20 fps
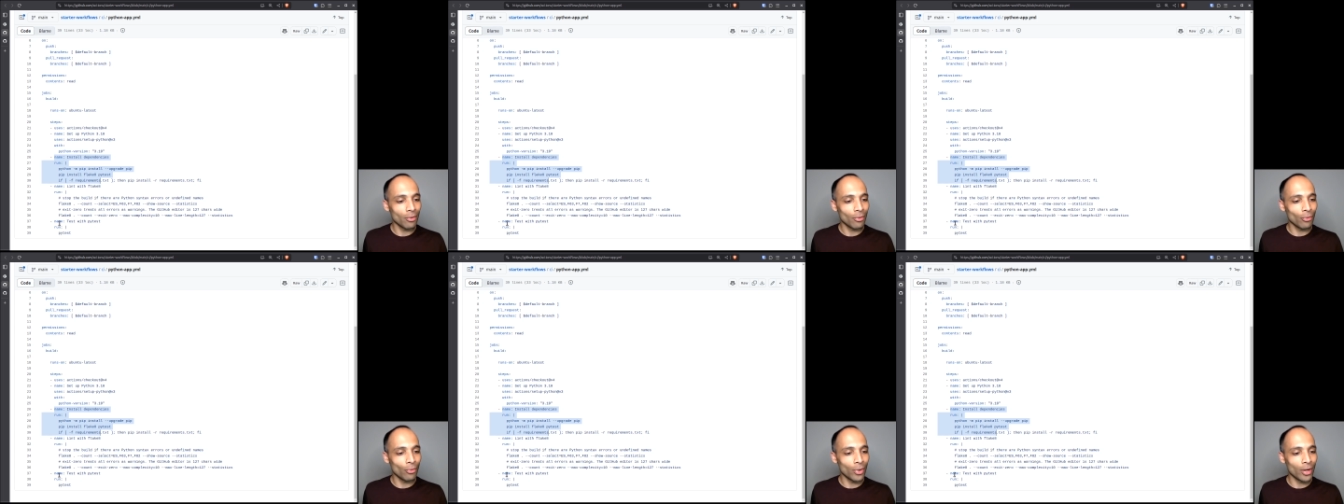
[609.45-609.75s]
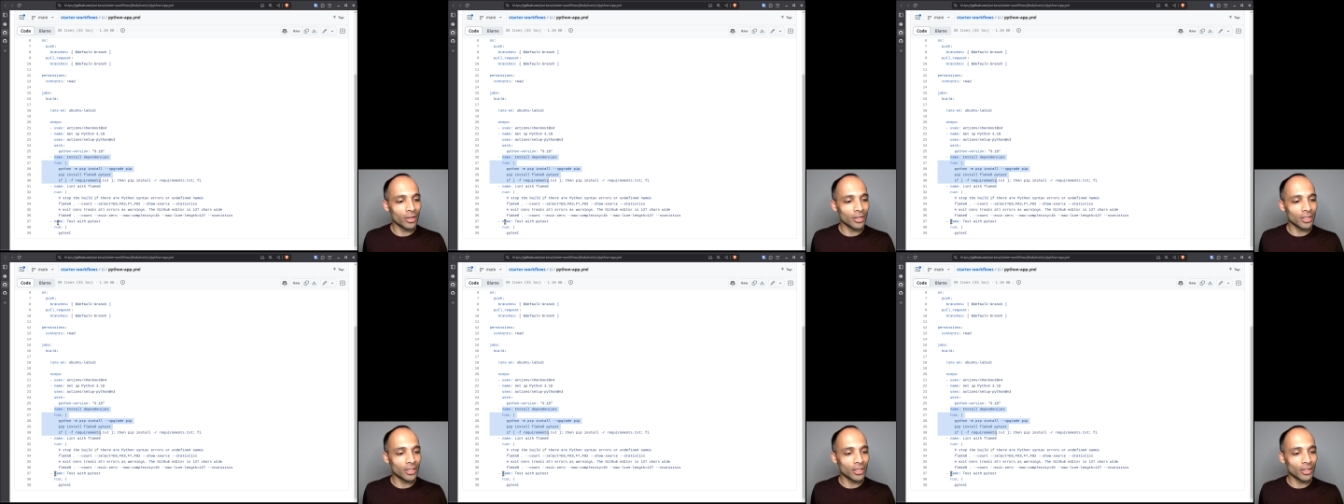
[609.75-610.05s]

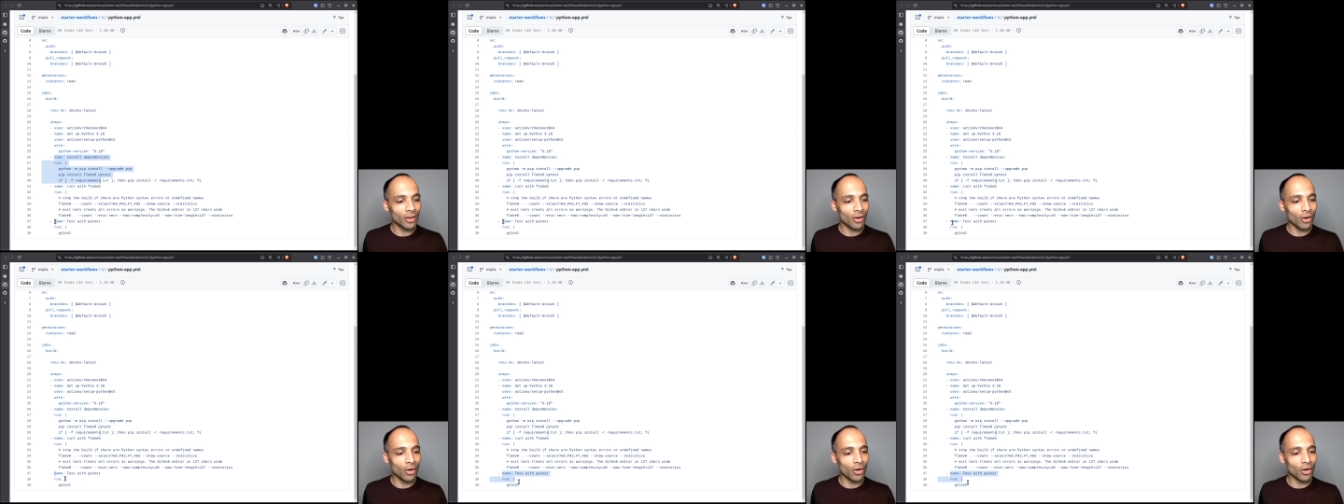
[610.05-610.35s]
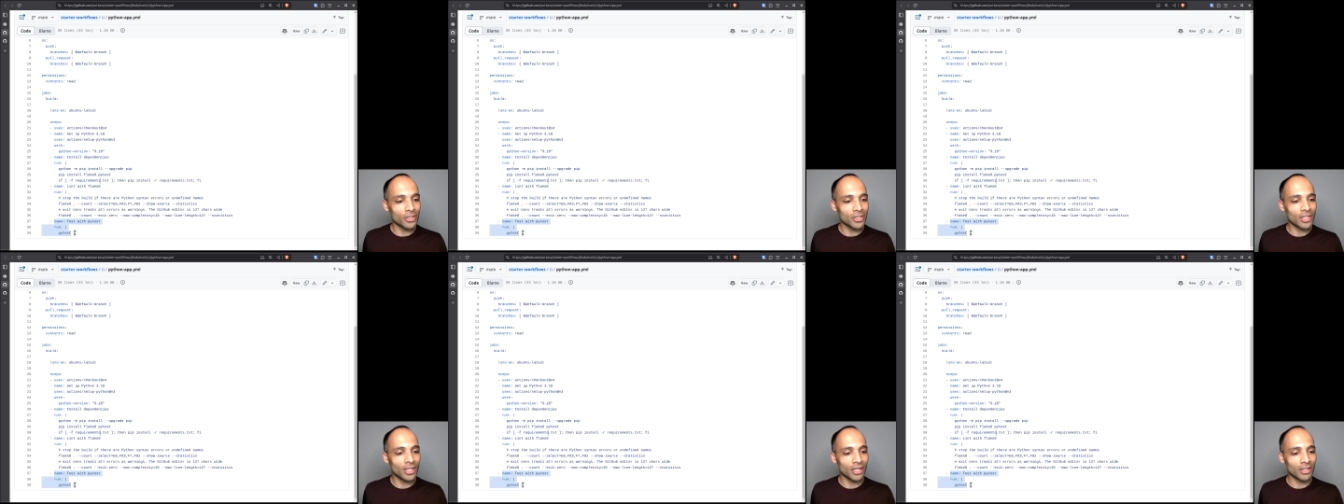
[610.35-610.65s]
running
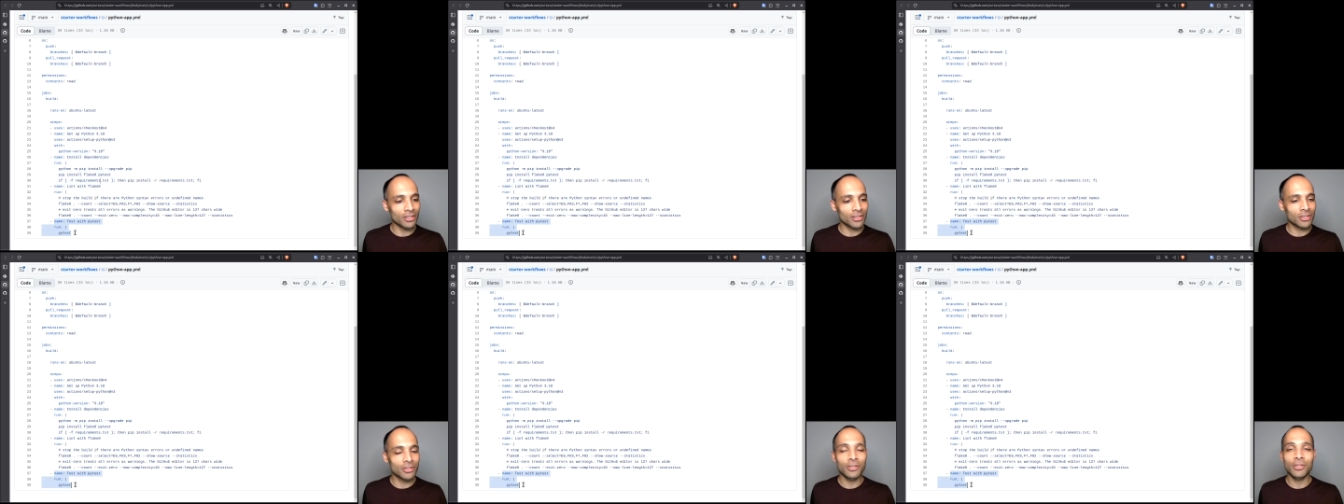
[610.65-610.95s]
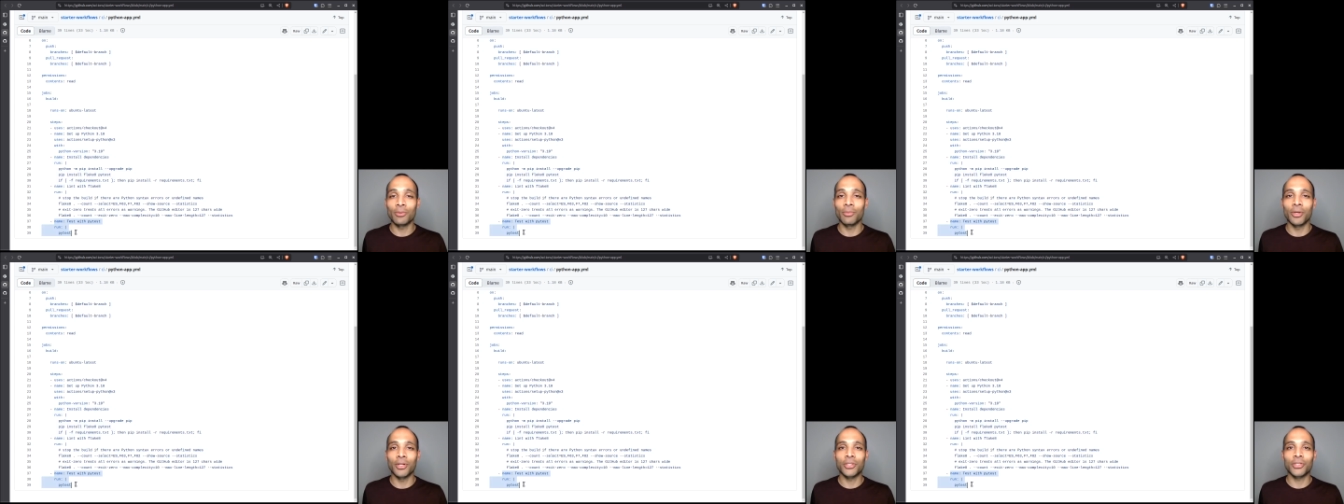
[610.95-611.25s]
our tests
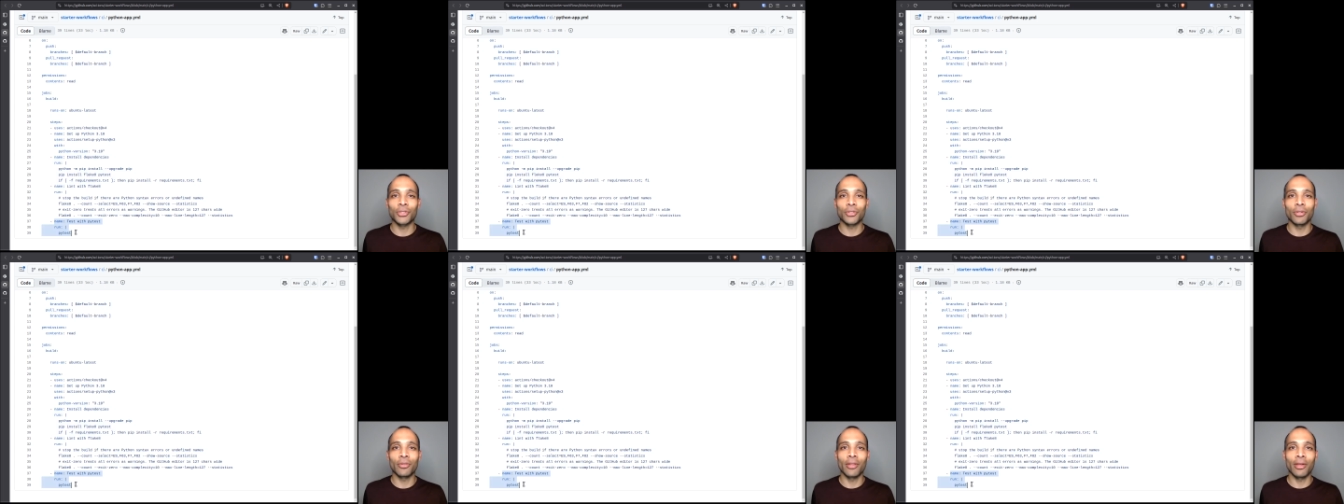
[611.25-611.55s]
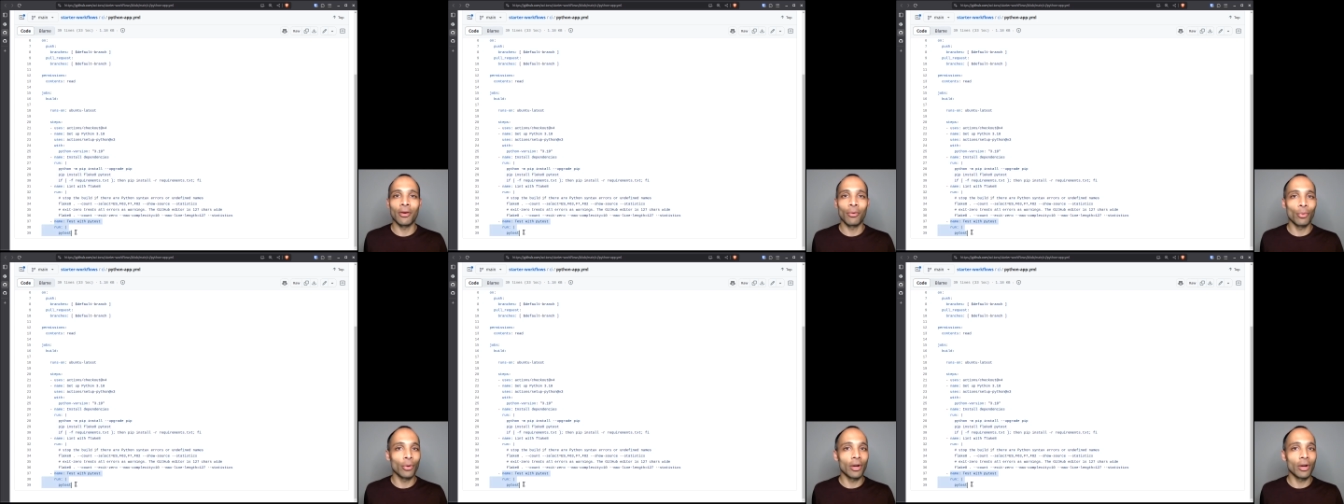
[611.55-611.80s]
to make sure that